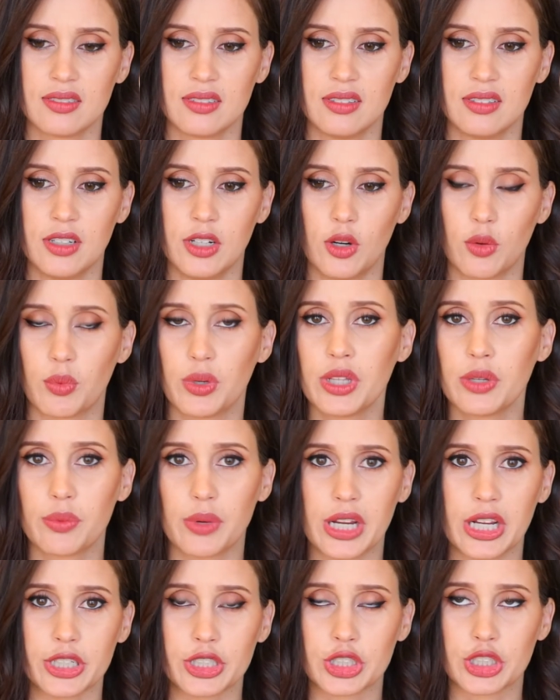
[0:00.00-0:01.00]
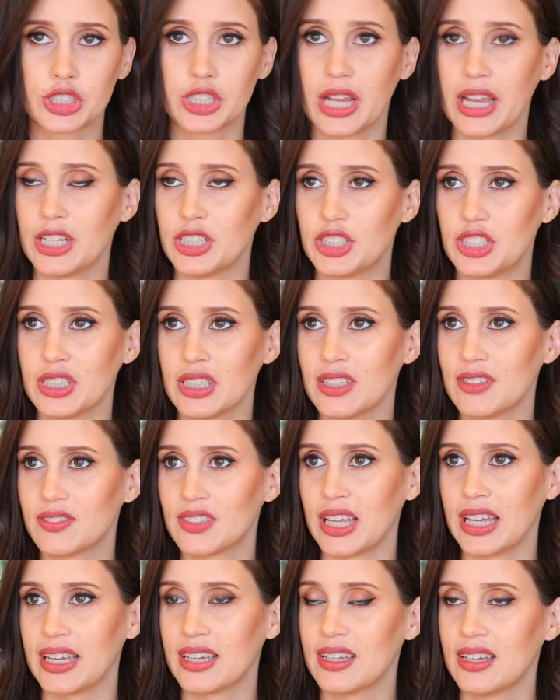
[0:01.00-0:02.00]
you know, really rich, and she
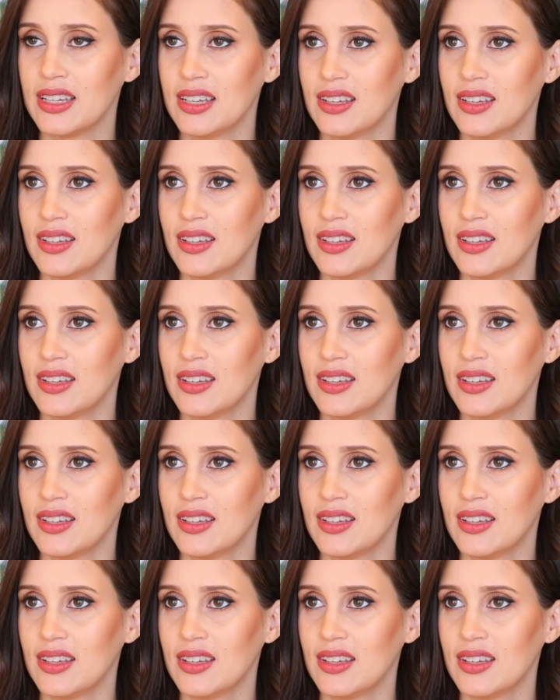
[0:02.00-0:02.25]
lives like,